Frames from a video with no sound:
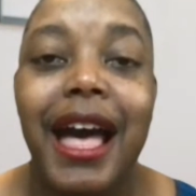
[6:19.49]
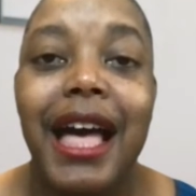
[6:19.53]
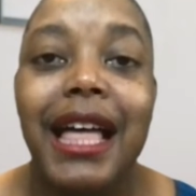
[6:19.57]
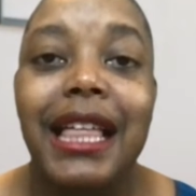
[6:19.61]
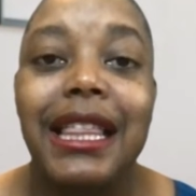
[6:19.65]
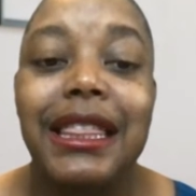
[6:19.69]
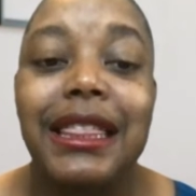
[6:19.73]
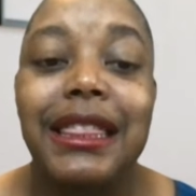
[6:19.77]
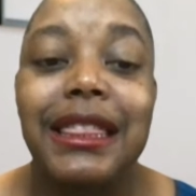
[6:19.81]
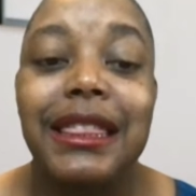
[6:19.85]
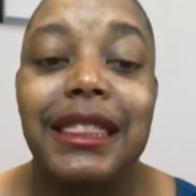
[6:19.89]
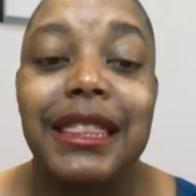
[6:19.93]

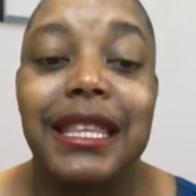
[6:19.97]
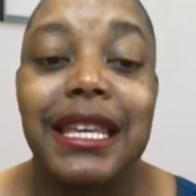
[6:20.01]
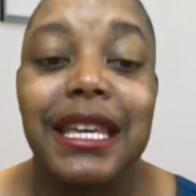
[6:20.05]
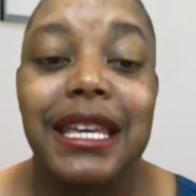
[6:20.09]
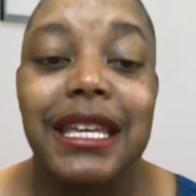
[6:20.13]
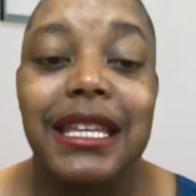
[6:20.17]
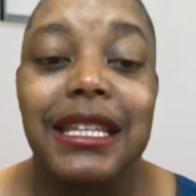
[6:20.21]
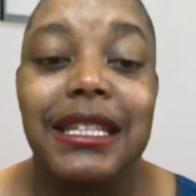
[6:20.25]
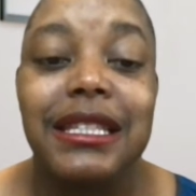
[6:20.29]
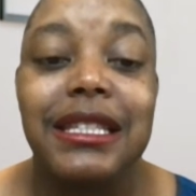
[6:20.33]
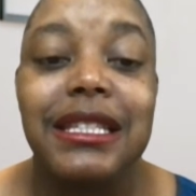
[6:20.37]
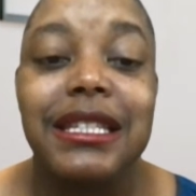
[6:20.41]
at
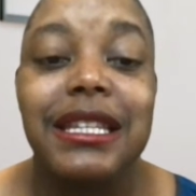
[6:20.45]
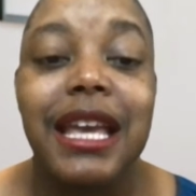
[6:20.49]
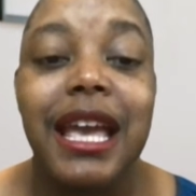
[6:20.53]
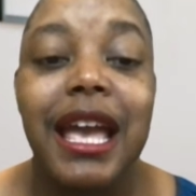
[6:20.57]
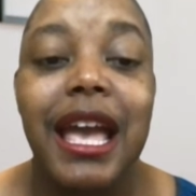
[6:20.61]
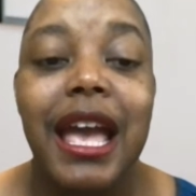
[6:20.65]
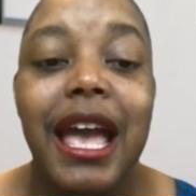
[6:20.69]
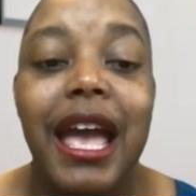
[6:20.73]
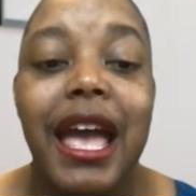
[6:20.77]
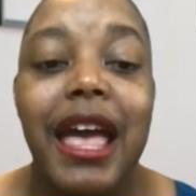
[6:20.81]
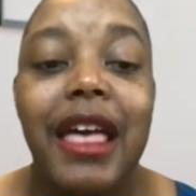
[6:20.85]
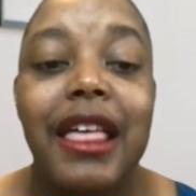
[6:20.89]
least
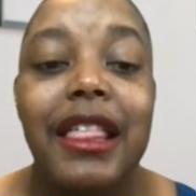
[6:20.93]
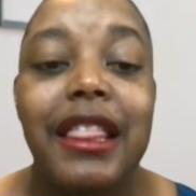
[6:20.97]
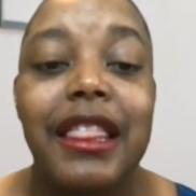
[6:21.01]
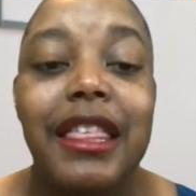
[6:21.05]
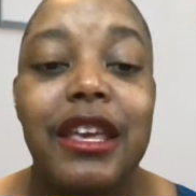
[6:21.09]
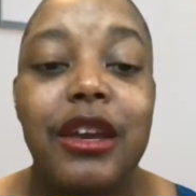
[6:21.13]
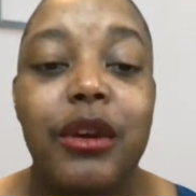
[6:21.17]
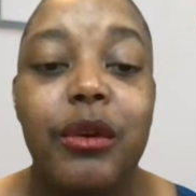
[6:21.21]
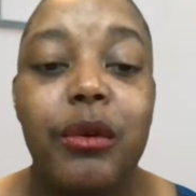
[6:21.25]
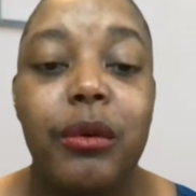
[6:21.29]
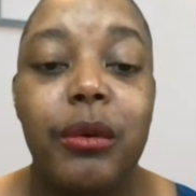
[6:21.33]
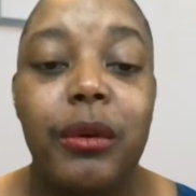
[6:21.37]

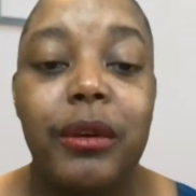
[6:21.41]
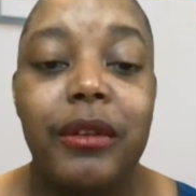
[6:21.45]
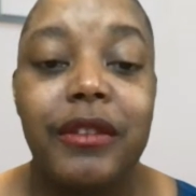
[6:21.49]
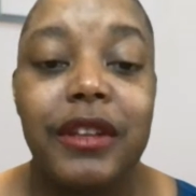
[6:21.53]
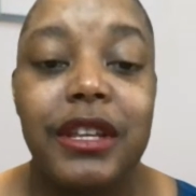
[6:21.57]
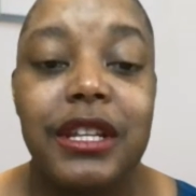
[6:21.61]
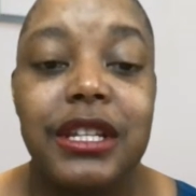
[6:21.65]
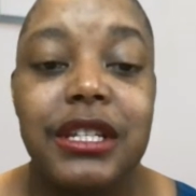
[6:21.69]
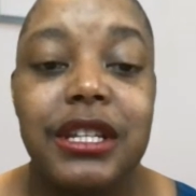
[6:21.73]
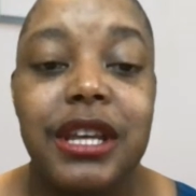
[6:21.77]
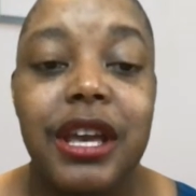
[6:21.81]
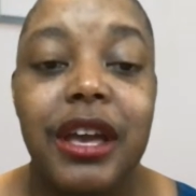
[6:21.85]
the
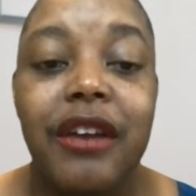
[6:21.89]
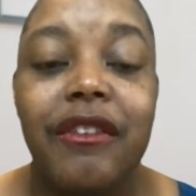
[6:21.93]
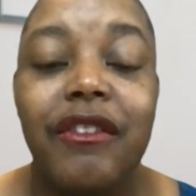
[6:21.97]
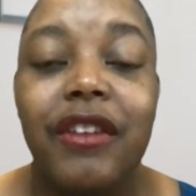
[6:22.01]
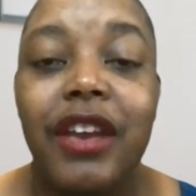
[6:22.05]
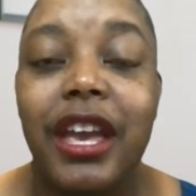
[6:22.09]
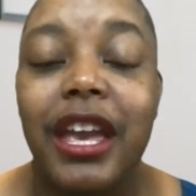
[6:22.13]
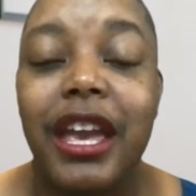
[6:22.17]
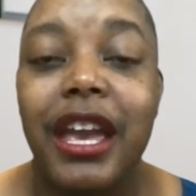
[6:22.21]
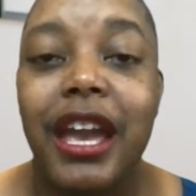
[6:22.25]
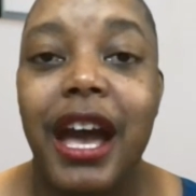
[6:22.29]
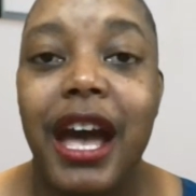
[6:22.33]
equivalent of
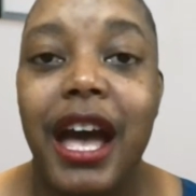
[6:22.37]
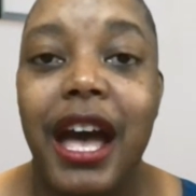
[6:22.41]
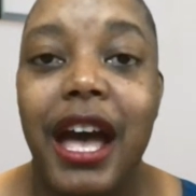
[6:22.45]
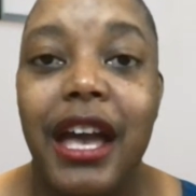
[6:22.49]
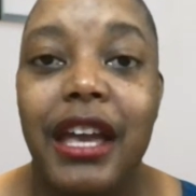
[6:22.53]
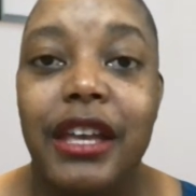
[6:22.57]
a